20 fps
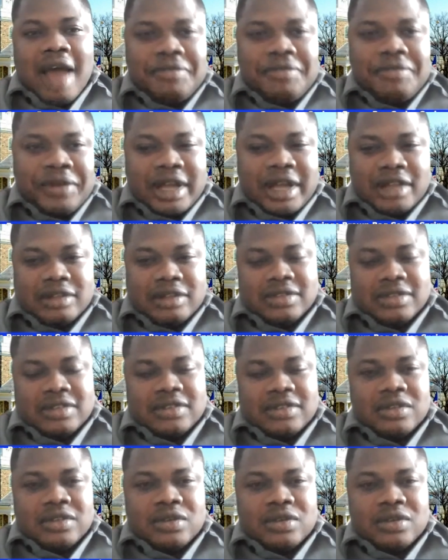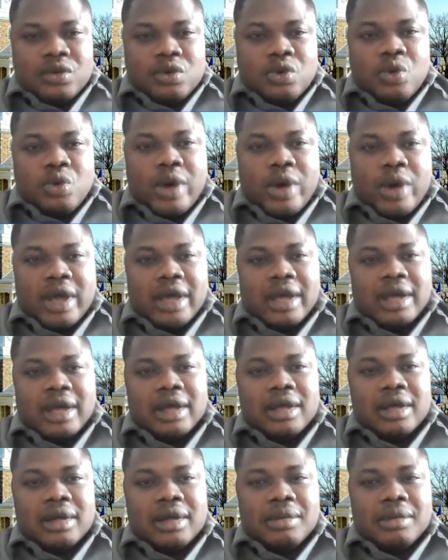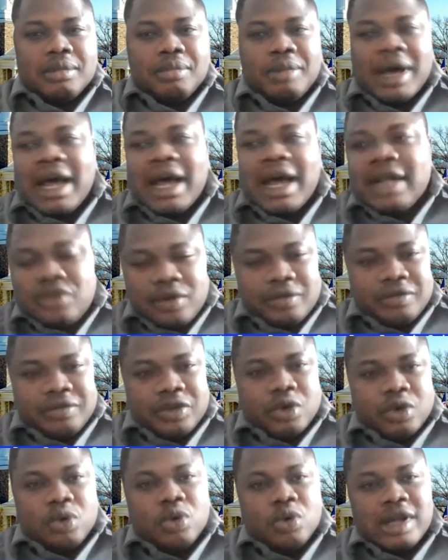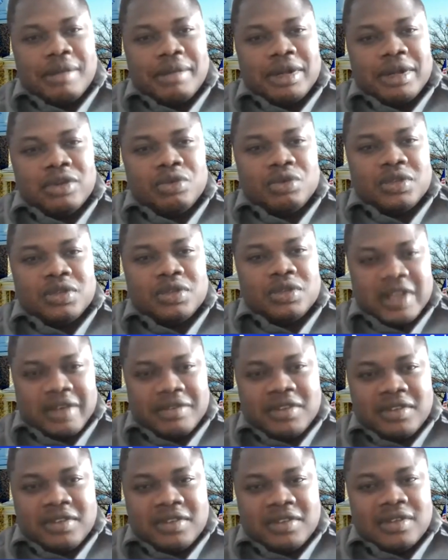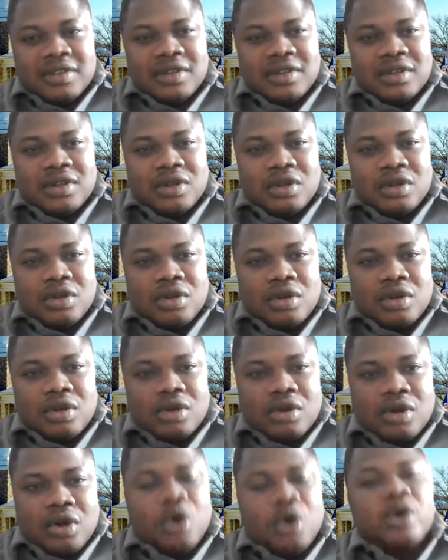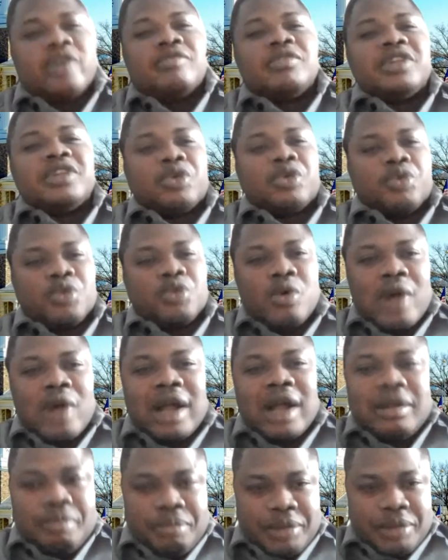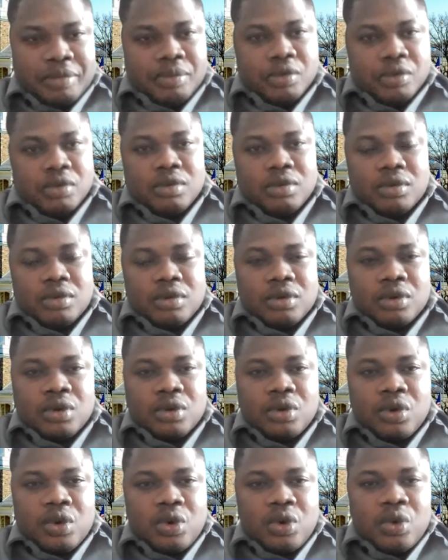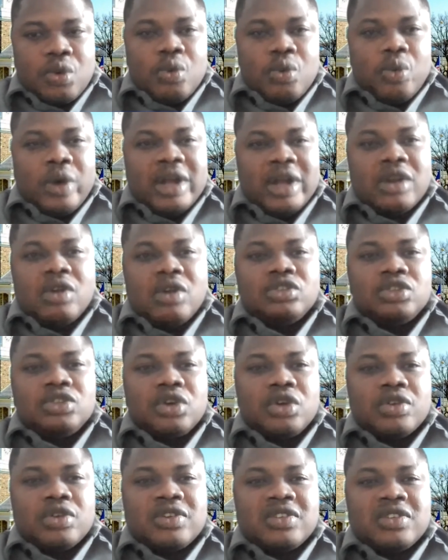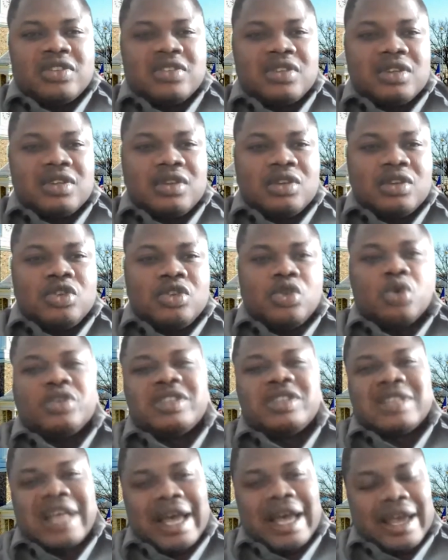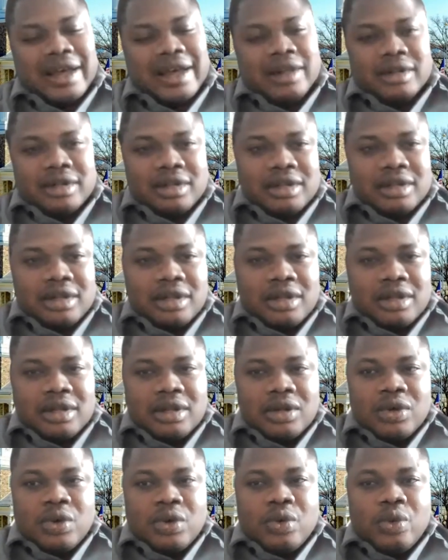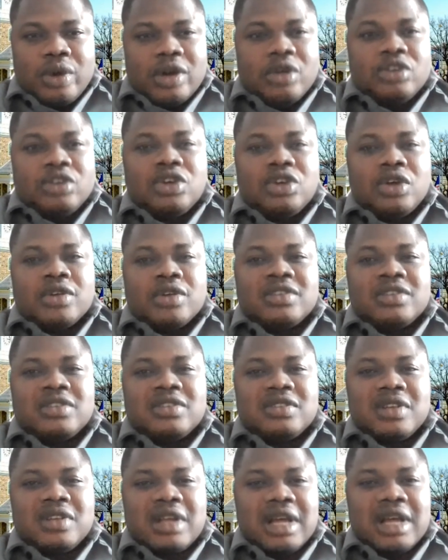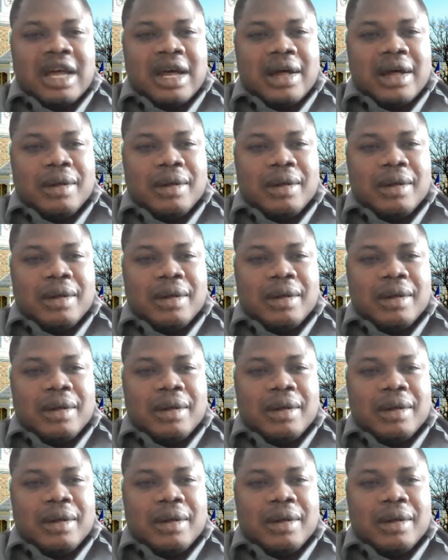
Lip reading: Africans who were part of the colonial medical service, or even the rural people, were not just docile, were not just